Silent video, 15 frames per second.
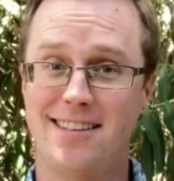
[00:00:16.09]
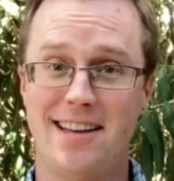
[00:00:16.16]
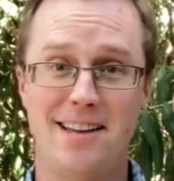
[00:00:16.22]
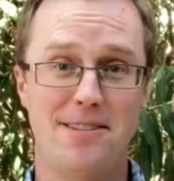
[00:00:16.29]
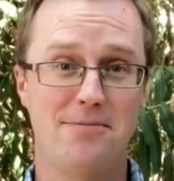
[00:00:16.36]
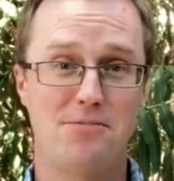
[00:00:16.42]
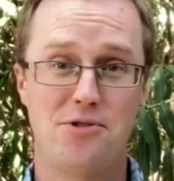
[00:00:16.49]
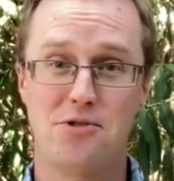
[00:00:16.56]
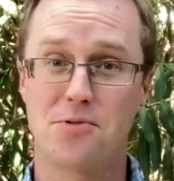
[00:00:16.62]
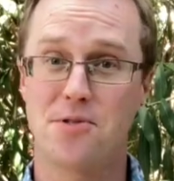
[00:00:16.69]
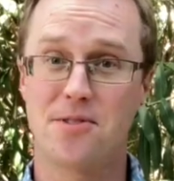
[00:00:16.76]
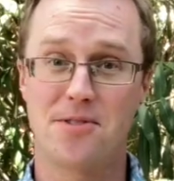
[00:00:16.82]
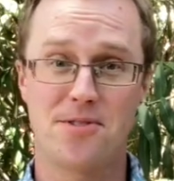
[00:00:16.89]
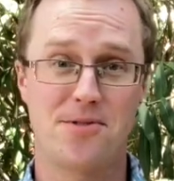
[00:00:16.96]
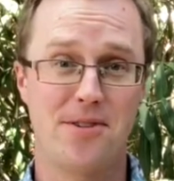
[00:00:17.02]
a
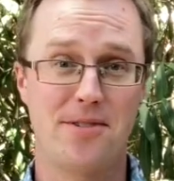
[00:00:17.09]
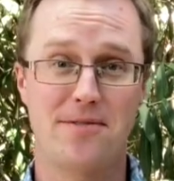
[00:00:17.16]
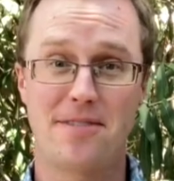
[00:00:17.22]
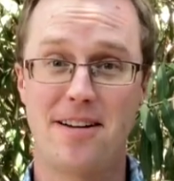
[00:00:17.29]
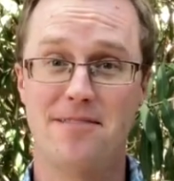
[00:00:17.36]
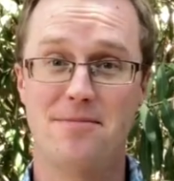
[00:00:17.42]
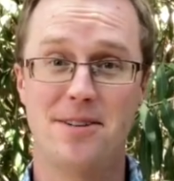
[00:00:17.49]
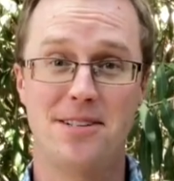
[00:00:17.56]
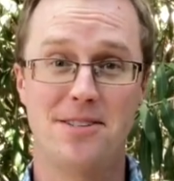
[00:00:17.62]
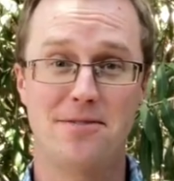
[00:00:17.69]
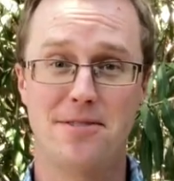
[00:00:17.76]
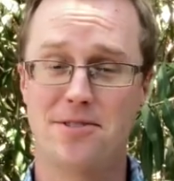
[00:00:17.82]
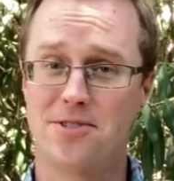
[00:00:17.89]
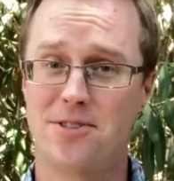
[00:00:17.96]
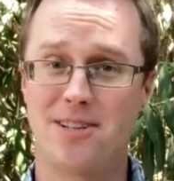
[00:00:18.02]
short three to five minute
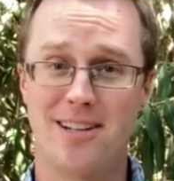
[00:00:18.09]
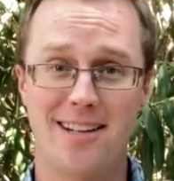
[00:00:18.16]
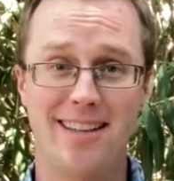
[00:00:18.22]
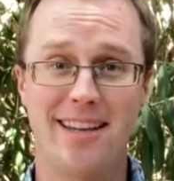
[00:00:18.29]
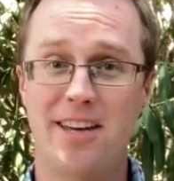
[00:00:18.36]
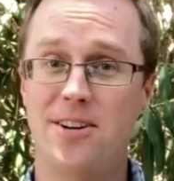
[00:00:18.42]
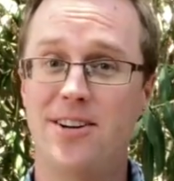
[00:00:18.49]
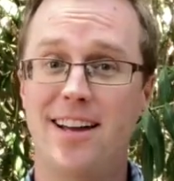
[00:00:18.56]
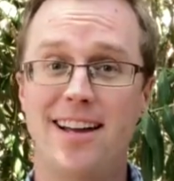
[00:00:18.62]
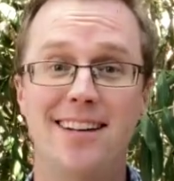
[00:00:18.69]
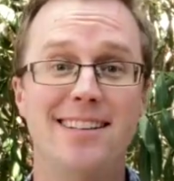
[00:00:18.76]
devotional on the internet,